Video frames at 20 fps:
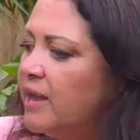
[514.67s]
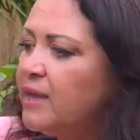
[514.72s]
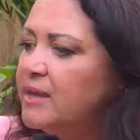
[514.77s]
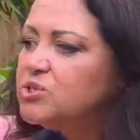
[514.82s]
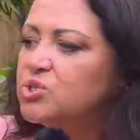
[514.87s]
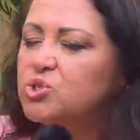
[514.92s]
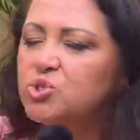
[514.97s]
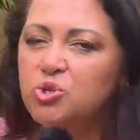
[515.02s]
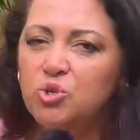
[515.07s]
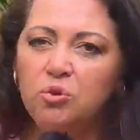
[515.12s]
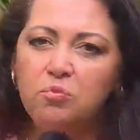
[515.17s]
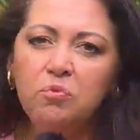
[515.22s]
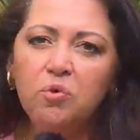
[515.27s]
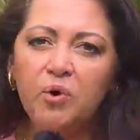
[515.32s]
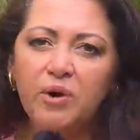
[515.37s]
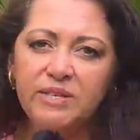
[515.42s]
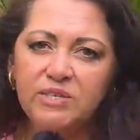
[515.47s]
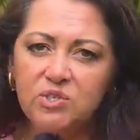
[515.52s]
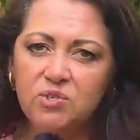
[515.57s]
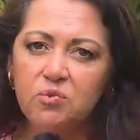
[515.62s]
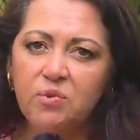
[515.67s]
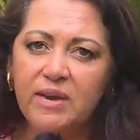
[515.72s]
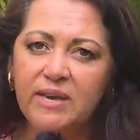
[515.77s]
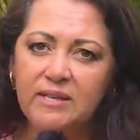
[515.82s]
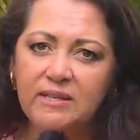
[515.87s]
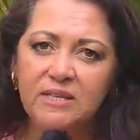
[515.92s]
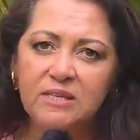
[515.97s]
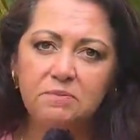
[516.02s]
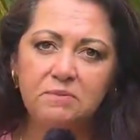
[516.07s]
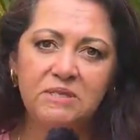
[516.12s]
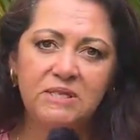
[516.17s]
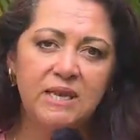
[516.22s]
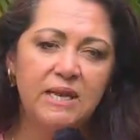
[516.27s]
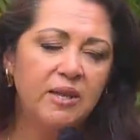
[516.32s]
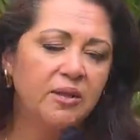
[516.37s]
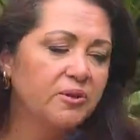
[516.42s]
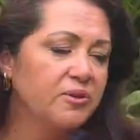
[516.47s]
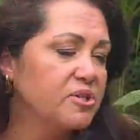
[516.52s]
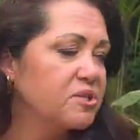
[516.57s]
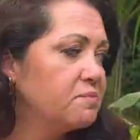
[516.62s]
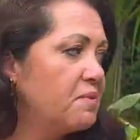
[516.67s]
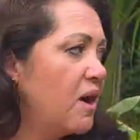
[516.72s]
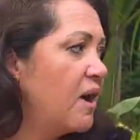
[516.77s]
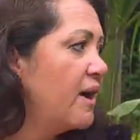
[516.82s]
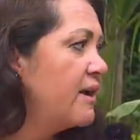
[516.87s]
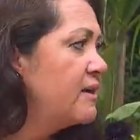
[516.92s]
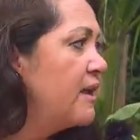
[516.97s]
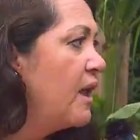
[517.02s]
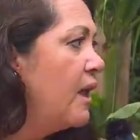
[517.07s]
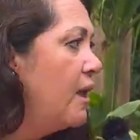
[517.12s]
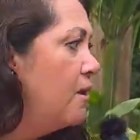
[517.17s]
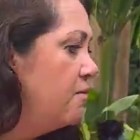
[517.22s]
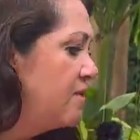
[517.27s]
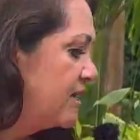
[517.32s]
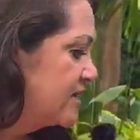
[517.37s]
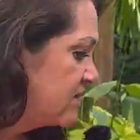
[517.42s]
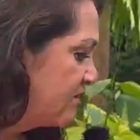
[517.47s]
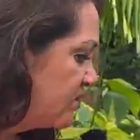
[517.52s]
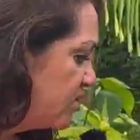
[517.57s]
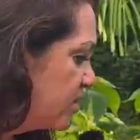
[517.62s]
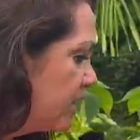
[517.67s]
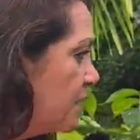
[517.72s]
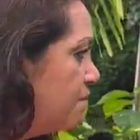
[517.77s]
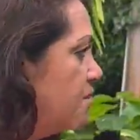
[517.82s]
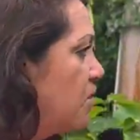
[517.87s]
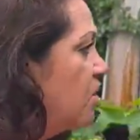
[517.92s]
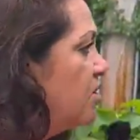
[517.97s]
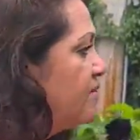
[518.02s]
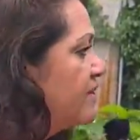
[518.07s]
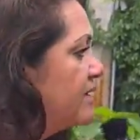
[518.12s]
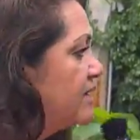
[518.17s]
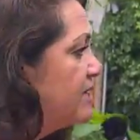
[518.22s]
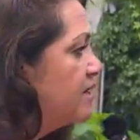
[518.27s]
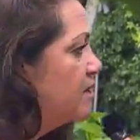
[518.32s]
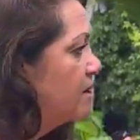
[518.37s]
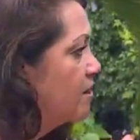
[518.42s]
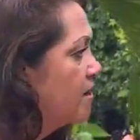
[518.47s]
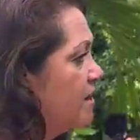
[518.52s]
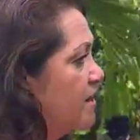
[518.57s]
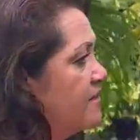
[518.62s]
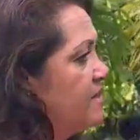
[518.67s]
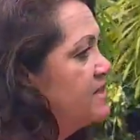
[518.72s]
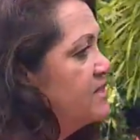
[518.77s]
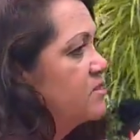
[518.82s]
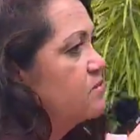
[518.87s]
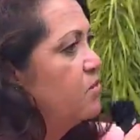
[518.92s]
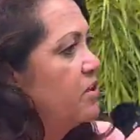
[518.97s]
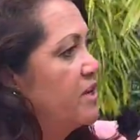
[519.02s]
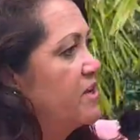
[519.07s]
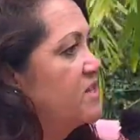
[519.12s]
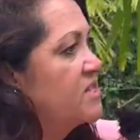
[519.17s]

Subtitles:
It's too moist right in this particular spot, because if you come over here, and this is one of the